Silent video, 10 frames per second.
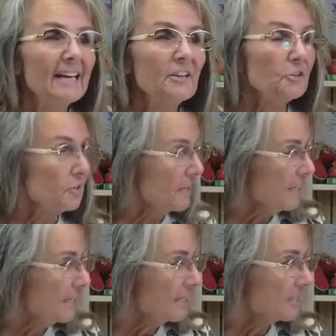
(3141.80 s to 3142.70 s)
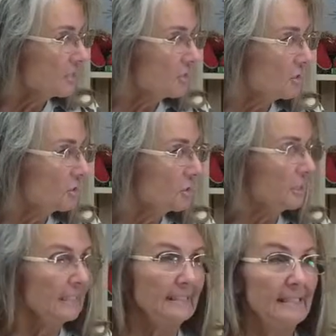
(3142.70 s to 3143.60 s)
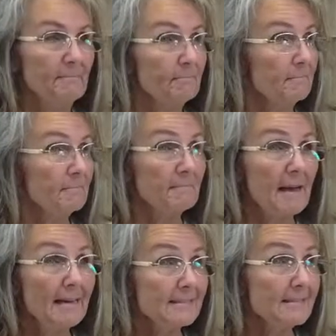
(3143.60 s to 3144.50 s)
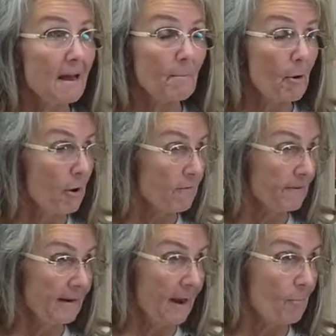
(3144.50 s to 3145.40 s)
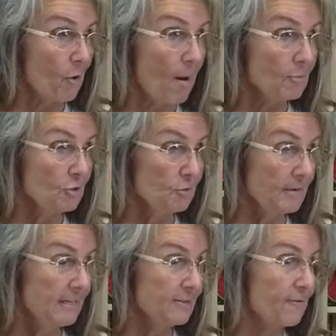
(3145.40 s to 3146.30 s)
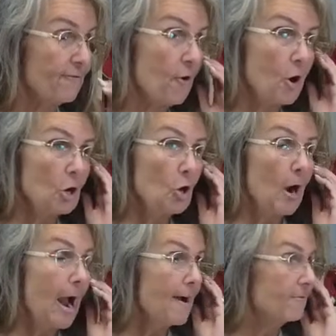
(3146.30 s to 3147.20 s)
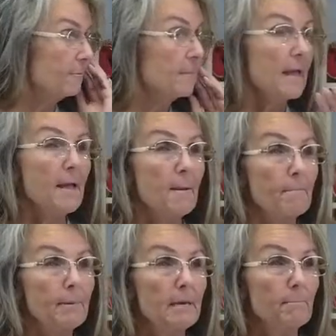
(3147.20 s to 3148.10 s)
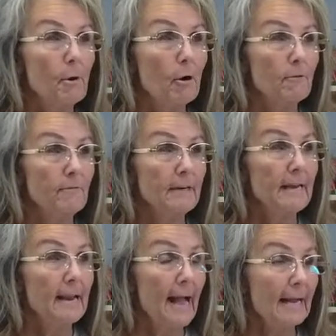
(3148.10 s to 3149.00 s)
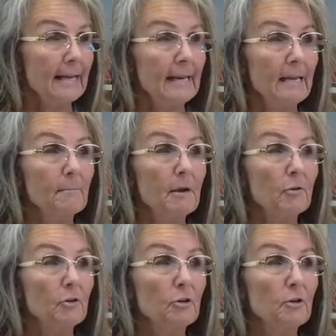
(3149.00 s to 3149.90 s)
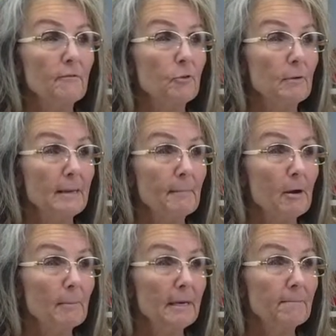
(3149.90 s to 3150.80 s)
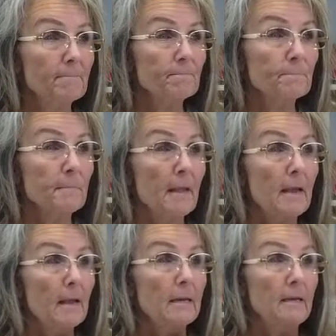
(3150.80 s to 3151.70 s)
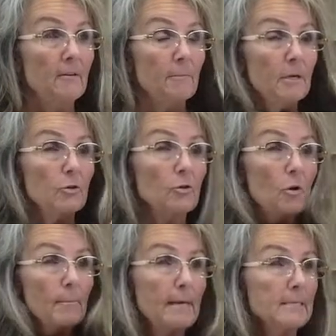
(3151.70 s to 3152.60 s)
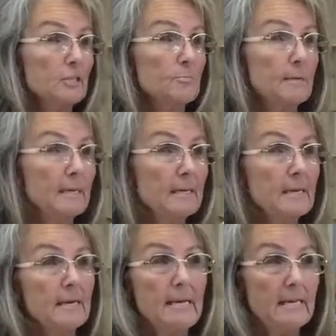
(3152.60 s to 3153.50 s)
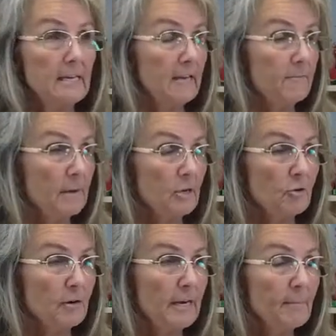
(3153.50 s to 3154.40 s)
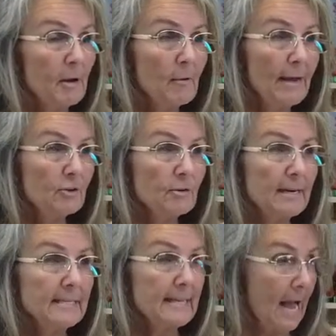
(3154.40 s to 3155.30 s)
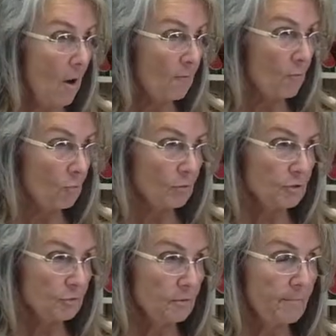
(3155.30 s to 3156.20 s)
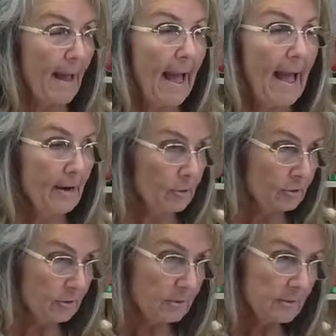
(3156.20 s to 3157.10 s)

You can get it to look good. Listen, mine's not perfect. I promise you. It is a far cry from being perfect. And I can email you. If you email me, give me your, or message me, give me your email address. I'll forward you the pattern.